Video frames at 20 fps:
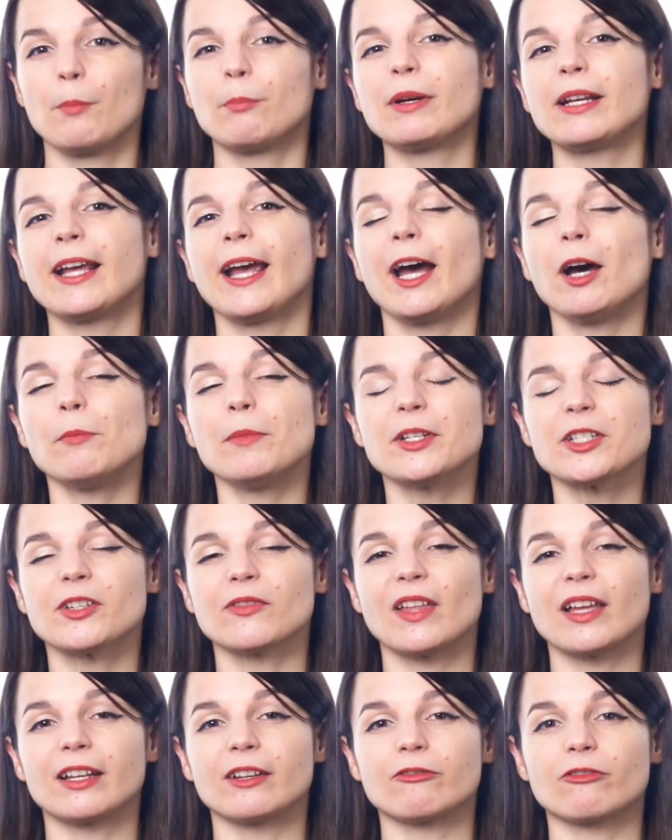But how much
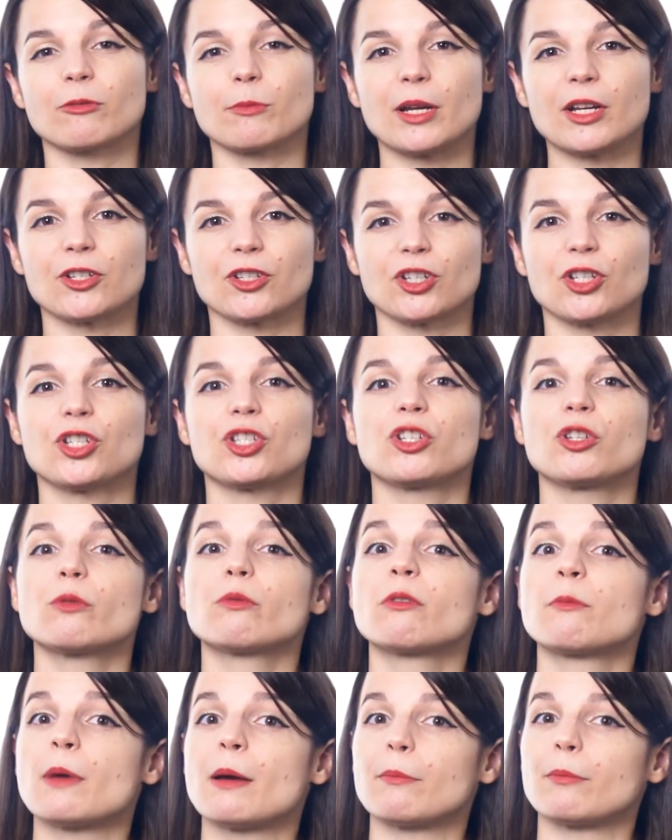of that information do
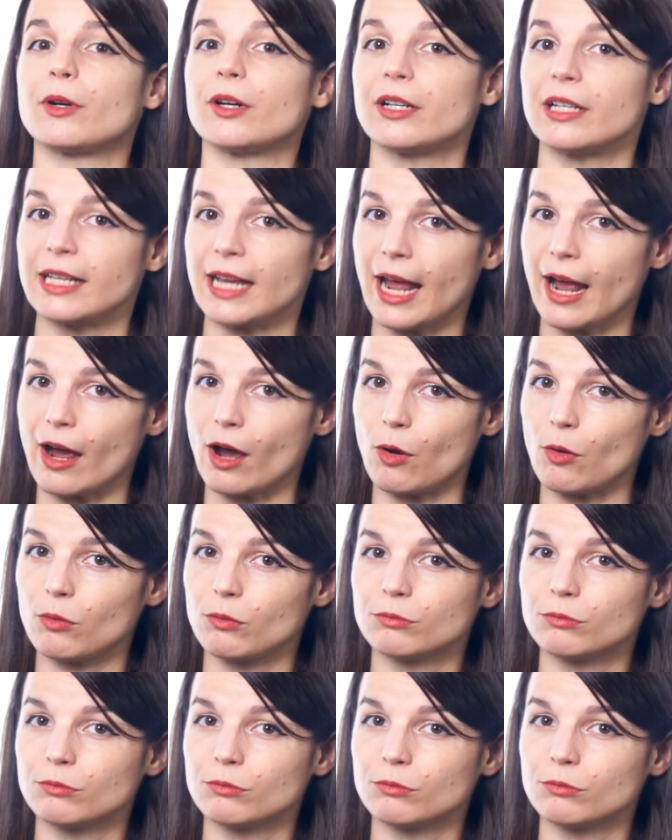you remember now?